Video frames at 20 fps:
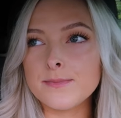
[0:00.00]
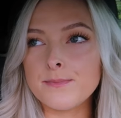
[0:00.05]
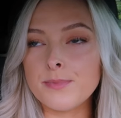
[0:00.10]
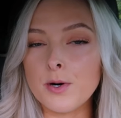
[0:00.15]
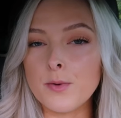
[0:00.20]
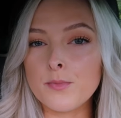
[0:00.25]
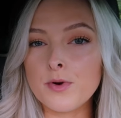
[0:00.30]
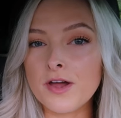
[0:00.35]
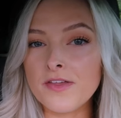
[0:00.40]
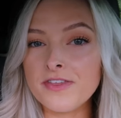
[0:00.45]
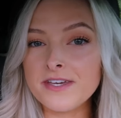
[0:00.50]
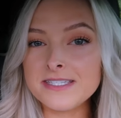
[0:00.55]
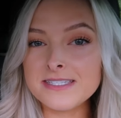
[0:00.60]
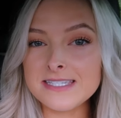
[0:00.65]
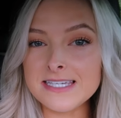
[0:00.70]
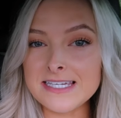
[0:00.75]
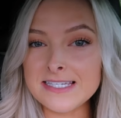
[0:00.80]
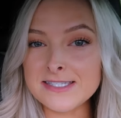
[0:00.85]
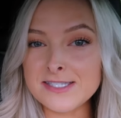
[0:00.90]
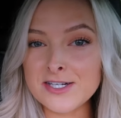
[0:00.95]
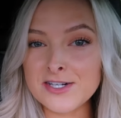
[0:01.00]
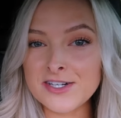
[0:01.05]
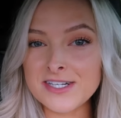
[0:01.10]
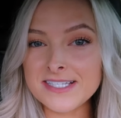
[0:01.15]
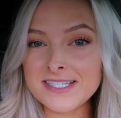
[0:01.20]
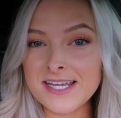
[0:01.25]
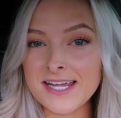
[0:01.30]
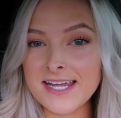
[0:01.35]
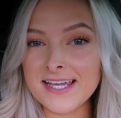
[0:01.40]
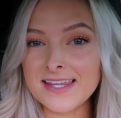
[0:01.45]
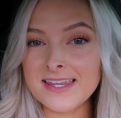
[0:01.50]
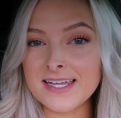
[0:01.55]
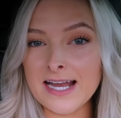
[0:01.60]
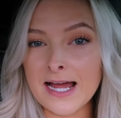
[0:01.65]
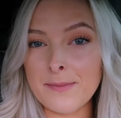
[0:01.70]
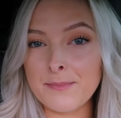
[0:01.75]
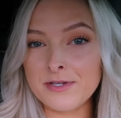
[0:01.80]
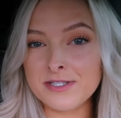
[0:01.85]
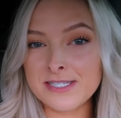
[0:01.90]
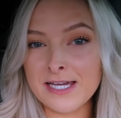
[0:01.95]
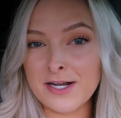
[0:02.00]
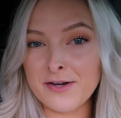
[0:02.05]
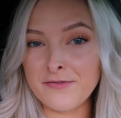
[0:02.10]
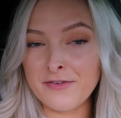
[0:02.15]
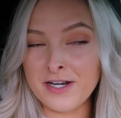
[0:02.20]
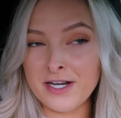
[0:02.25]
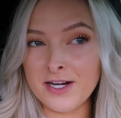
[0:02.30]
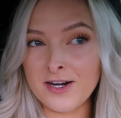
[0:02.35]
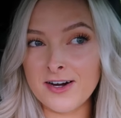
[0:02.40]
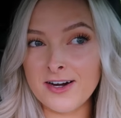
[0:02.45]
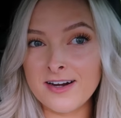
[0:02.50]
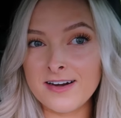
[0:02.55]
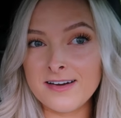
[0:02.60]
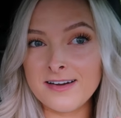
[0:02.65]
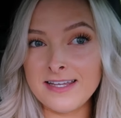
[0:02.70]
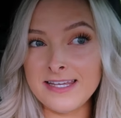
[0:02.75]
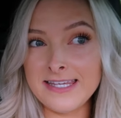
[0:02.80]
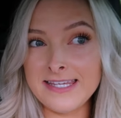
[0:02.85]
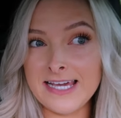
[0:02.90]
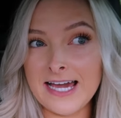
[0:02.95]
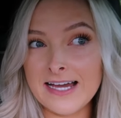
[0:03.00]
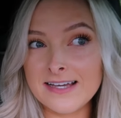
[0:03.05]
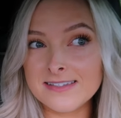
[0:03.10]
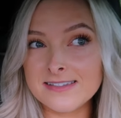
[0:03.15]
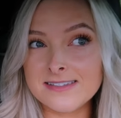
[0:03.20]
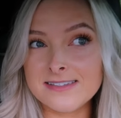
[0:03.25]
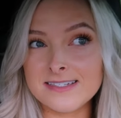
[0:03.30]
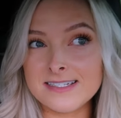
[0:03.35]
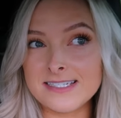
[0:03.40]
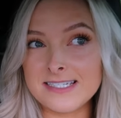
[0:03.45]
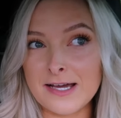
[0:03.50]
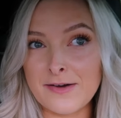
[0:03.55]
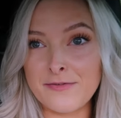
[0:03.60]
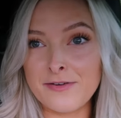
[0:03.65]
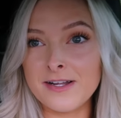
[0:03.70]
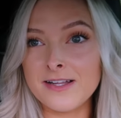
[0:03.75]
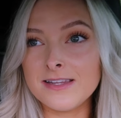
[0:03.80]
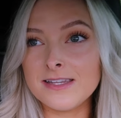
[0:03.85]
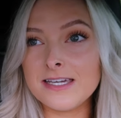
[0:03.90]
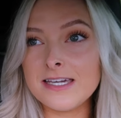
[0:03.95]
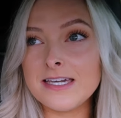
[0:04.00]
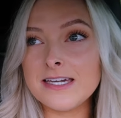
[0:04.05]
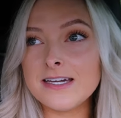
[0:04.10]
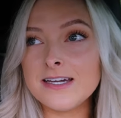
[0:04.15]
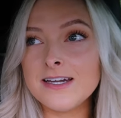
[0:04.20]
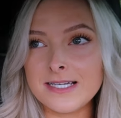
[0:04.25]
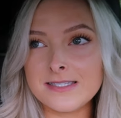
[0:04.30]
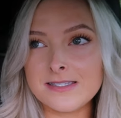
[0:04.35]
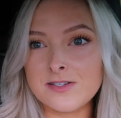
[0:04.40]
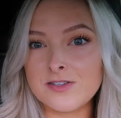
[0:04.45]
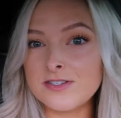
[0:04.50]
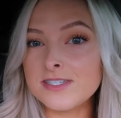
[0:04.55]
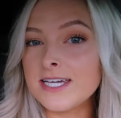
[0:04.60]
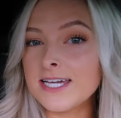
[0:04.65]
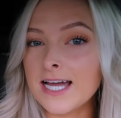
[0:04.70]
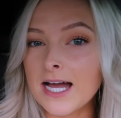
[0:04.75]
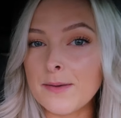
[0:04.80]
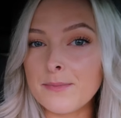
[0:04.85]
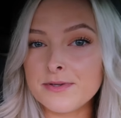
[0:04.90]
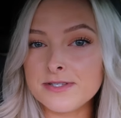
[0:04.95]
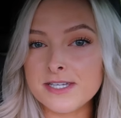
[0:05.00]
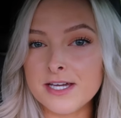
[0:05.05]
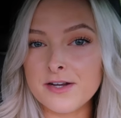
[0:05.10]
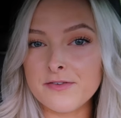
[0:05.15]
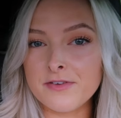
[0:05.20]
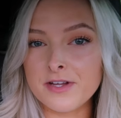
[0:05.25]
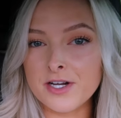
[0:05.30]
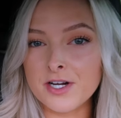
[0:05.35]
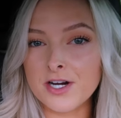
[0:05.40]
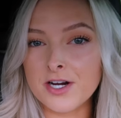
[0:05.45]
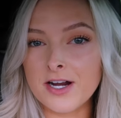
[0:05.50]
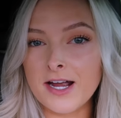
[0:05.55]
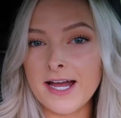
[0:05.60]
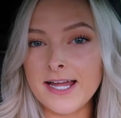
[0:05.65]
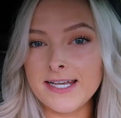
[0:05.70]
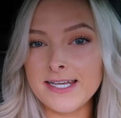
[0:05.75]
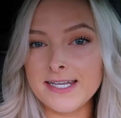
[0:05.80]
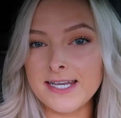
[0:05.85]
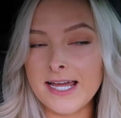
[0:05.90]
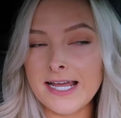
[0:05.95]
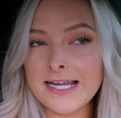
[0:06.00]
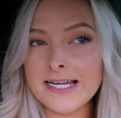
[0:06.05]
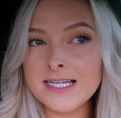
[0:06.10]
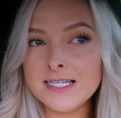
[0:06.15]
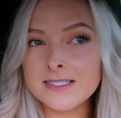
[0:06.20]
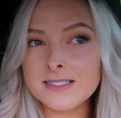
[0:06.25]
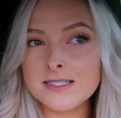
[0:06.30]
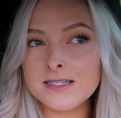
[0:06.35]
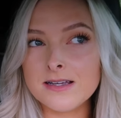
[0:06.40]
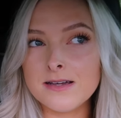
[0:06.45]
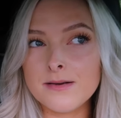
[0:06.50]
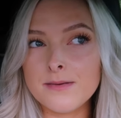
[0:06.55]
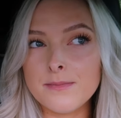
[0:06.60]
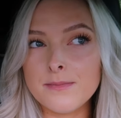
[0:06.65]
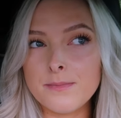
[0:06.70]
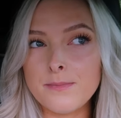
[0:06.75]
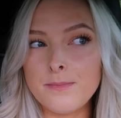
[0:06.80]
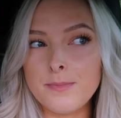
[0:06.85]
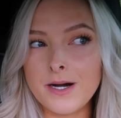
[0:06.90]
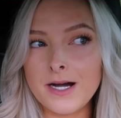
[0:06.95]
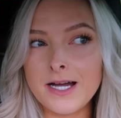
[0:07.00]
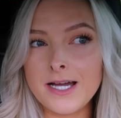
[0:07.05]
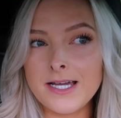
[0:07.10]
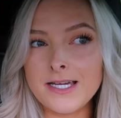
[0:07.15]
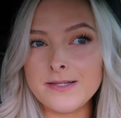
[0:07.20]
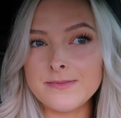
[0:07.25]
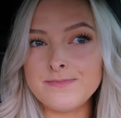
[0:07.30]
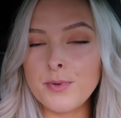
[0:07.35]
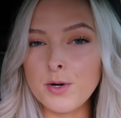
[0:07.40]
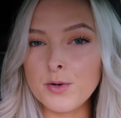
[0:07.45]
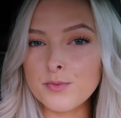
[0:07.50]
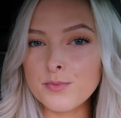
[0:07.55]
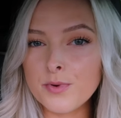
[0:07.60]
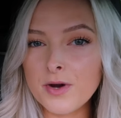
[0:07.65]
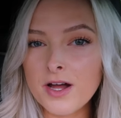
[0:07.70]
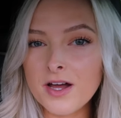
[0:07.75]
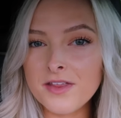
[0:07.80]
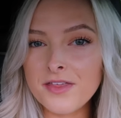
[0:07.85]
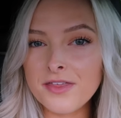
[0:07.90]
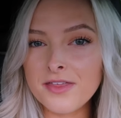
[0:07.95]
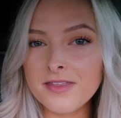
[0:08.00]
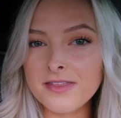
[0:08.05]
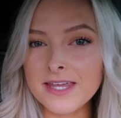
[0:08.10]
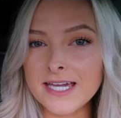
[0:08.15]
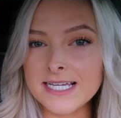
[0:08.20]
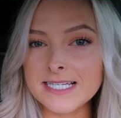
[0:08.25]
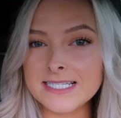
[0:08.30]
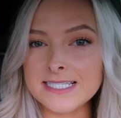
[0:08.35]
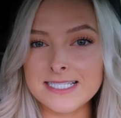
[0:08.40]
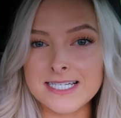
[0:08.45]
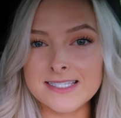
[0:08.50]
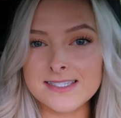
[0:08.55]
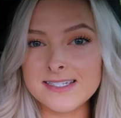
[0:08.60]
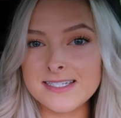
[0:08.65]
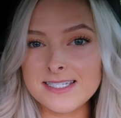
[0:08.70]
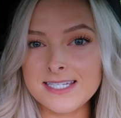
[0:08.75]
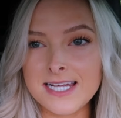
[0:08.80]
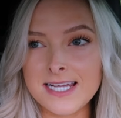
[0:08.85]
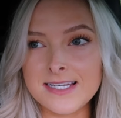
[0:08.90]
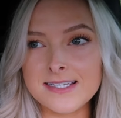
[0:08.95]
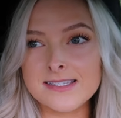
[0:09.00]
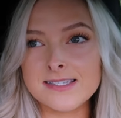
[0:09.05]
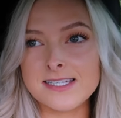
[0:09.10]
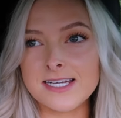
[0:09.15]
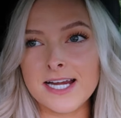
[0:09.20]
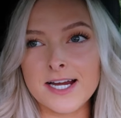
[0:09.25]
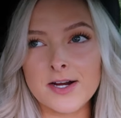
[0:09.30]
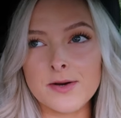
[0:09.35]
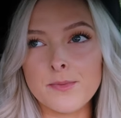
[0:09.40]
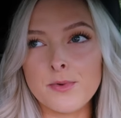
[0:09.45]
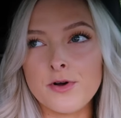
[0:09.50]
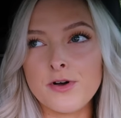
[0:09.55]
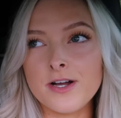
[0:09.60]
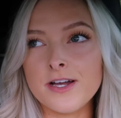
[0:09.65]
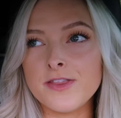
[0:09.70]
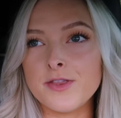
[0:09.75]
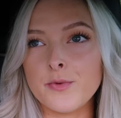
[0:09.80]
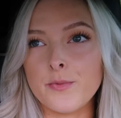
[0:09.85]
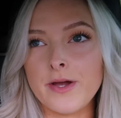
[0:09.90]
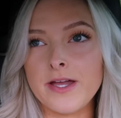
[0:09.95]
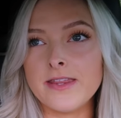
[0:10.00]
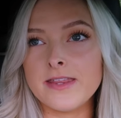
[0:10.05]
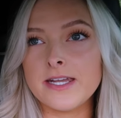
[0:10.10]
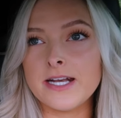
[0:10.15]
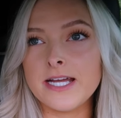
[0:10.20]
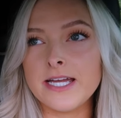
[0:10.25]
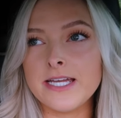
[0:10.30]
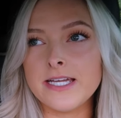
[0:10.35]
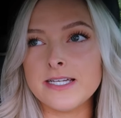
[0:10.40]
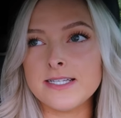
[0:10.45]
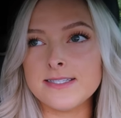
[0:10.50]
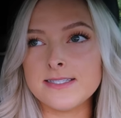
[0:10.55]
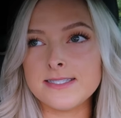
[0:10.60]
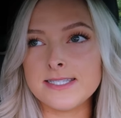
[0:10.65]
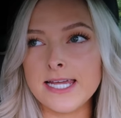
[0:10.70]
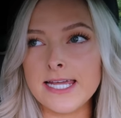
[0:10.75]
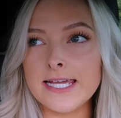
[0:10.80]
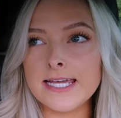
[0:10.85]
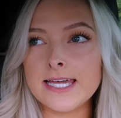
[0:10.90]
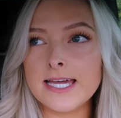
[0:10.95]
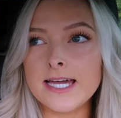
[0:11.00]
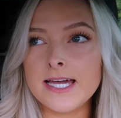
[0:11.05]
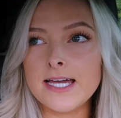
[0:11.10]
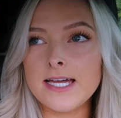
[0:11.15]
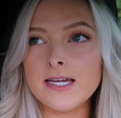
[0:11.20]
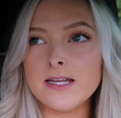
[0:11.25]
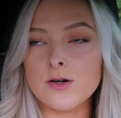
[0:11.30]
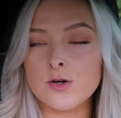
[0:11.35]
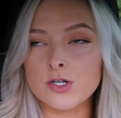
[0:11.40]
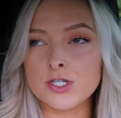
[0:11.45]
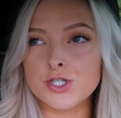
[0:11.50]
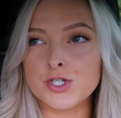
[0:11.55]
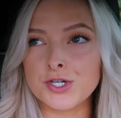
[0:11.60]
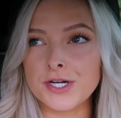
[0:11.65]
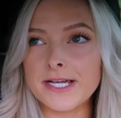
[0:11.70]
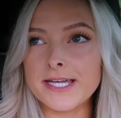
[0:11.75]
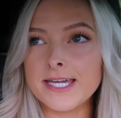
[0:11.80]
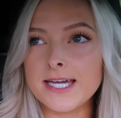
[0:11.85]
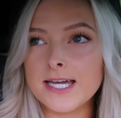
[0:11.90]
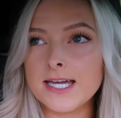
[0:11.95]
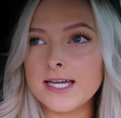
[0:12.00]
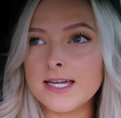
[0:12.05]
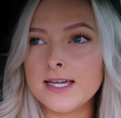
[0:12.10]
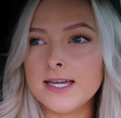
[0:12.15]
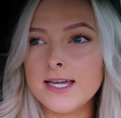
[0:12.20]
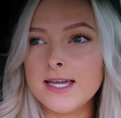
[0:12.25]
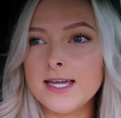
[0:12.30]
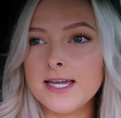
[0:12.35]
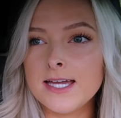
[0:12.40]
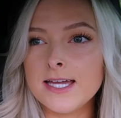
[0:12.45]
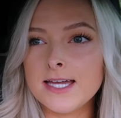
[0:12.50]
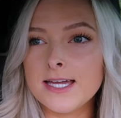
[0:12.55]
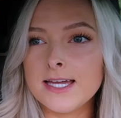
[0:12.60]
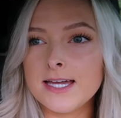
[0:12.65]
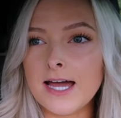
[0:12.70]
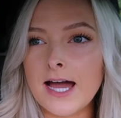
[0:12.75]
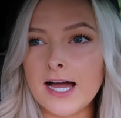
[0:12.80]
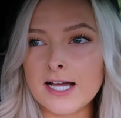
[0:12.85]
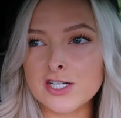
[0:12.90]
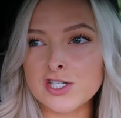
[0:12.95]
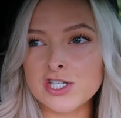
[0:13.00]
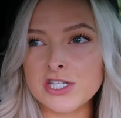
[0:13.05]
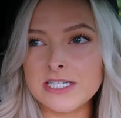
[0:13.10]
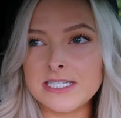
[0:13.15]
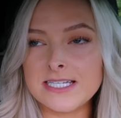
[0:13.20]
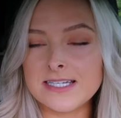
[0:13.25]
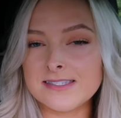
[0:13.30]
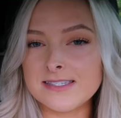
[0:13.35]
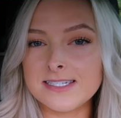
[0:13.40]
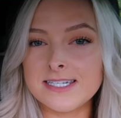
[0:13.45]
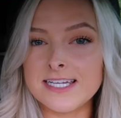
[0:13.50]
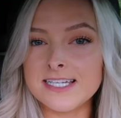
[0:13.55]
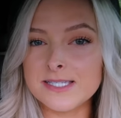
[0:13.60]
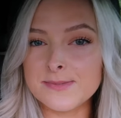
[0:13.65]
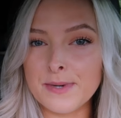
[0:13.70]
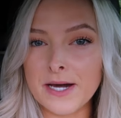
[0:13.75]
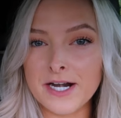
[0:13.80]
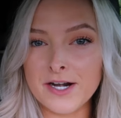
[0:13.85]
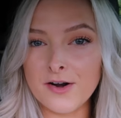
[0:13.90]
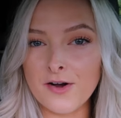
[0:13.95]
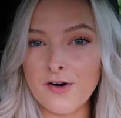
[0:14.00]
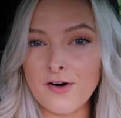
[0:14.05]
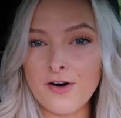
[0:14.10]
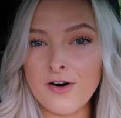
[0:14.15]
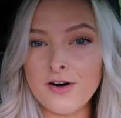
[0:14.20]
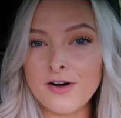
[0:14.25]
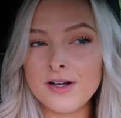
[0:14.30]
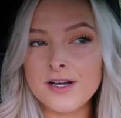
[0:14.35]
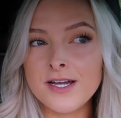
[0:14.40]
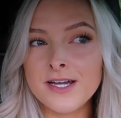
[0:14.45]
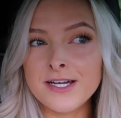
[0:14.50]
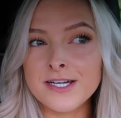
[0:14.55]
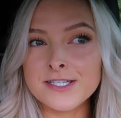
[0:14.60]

Bone broth is easier to take than apple cider vinegar. Yes, definitely. I still take apple cider vinegar at night but bone broth, like it doesn't taste terrible and the way that I take it or drink it actually doesn't taste bad at all.